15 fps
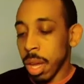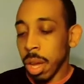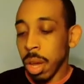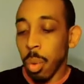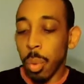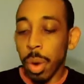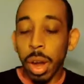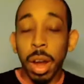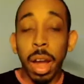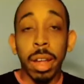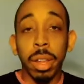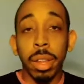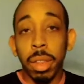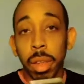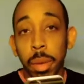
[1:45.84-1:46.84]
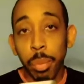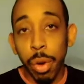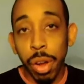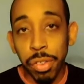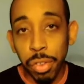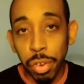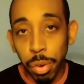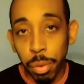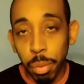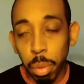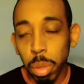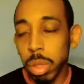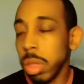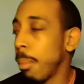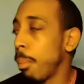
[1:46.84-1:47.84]
We're at the pressure.
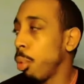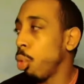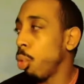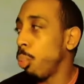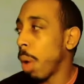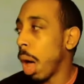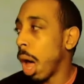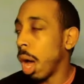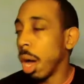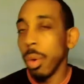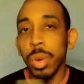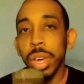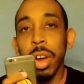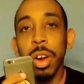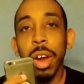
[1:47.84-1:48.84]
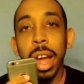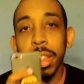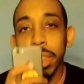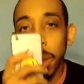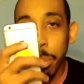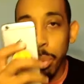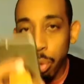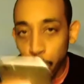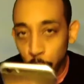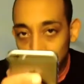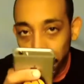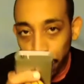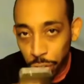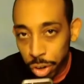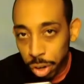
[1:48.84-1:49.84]
We are at the
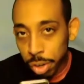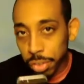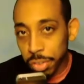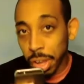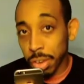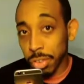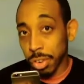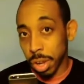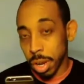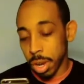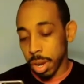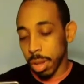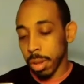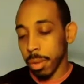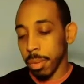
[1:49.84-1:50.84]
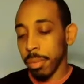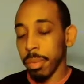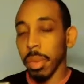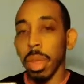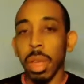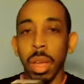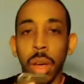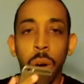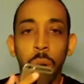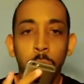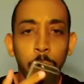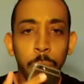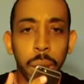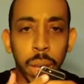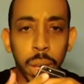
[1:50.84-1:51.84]
pressure section. Oh
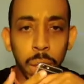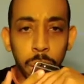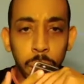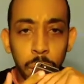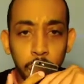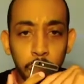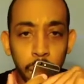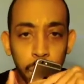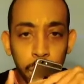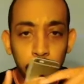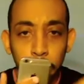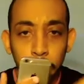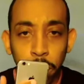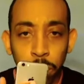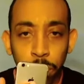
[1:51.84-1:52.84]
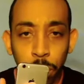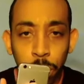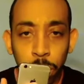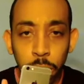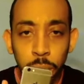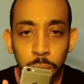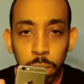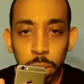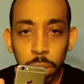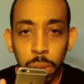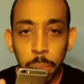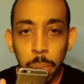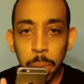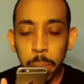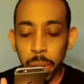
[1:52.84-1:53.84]
wait, make sure the
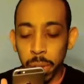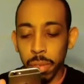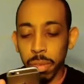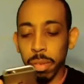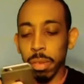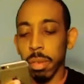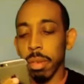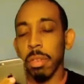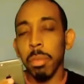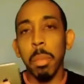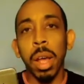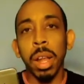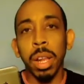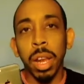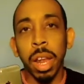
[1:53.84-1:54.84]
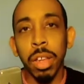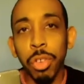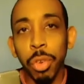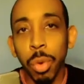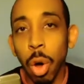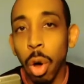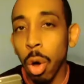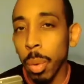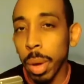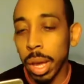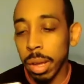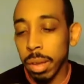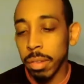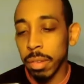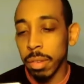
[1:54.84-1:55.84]
baby is smiling at you
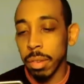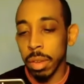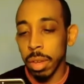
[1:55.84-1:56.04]
always.